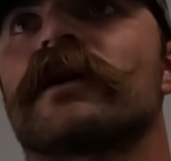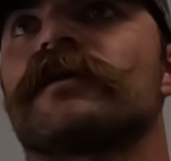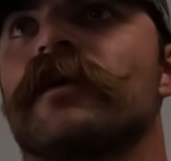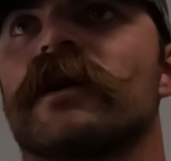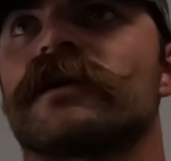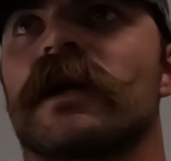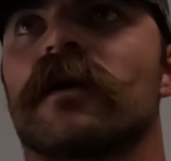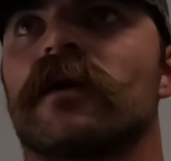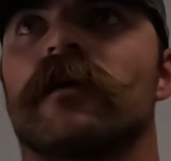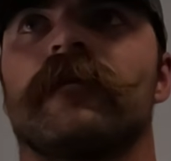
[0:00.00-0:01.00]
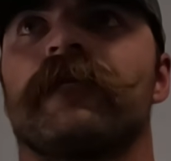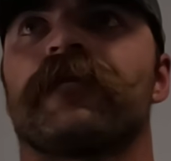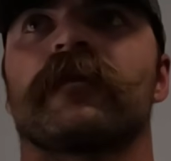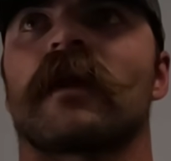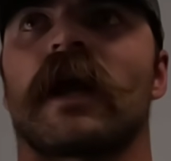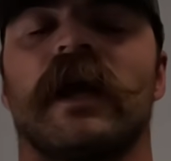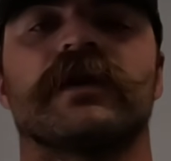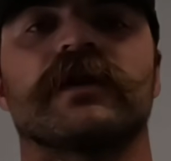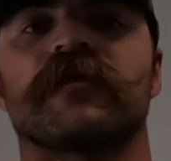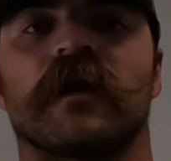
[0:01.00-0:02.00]
experienced angler,
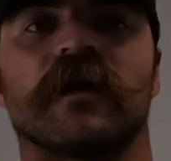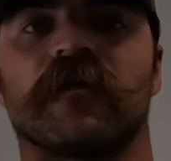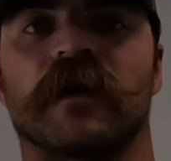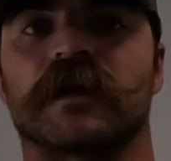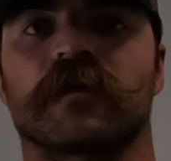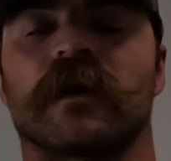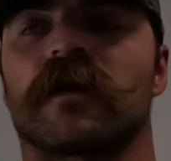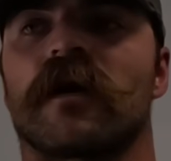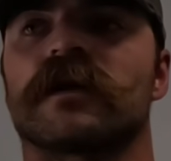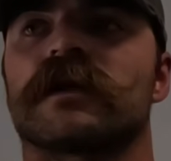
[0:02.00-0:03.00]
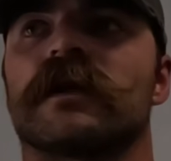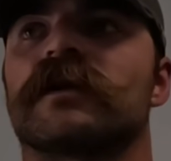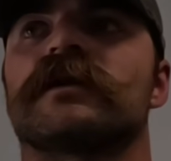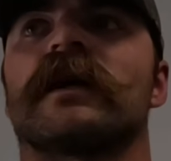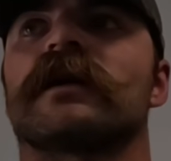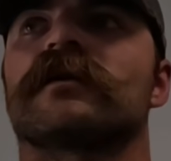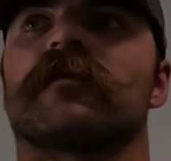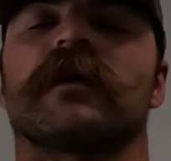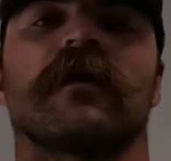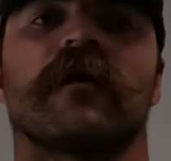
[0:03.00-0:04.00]
it's just fun to fish with, honestly, and just take
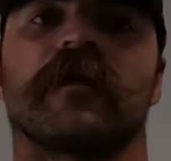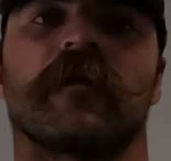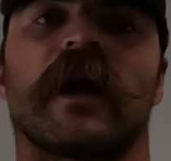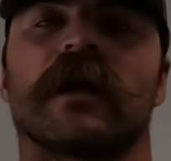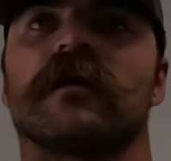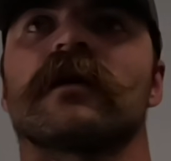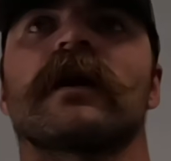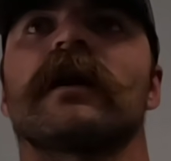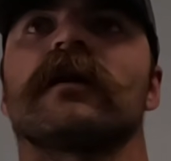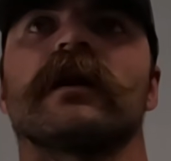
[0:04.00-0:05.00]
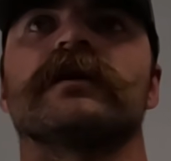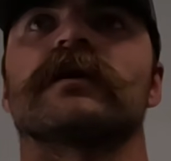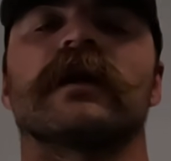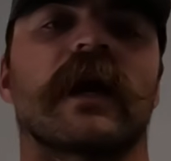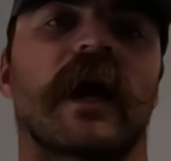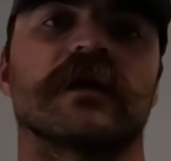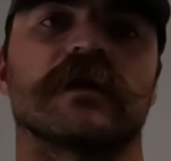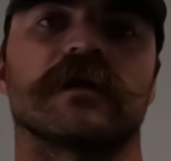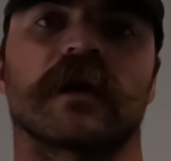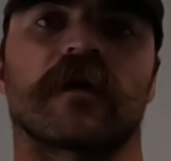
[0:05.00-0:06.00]
something off your back. You can kind of leisurely cast
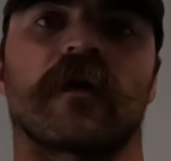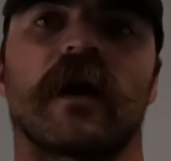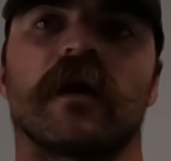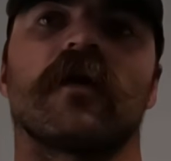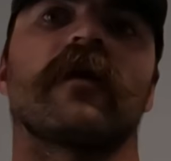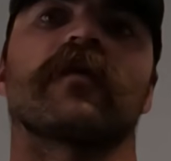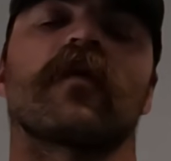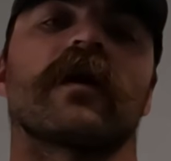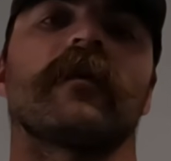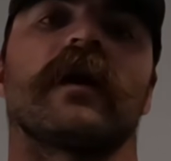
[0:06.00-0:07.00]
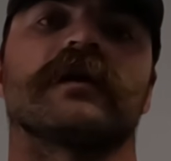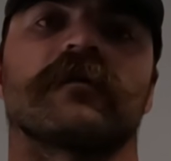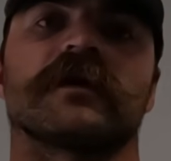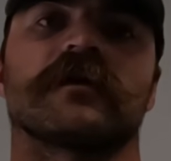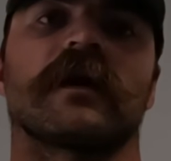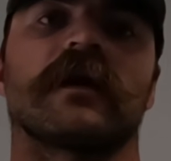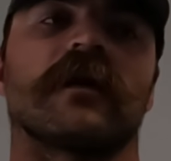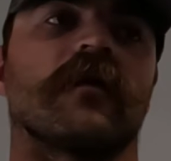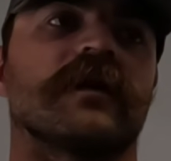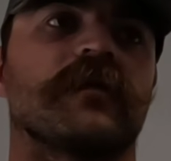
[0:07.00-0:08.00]
this thing around. And you don't have to worry about it as much,
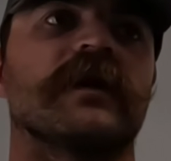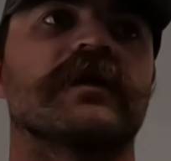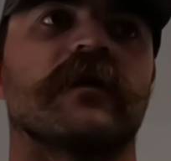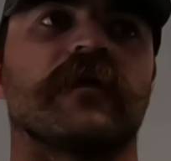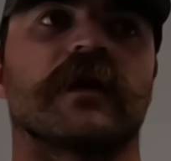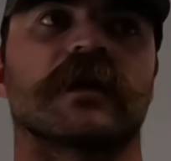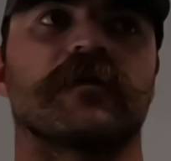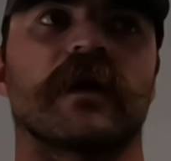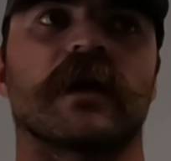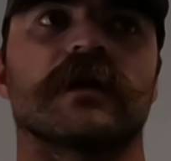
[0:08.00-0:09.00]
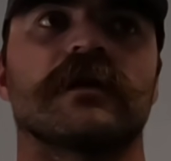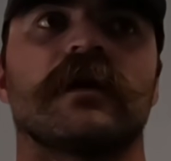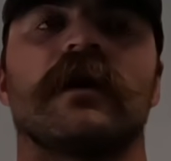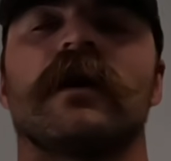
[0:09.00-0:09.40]
especially if you're experienced.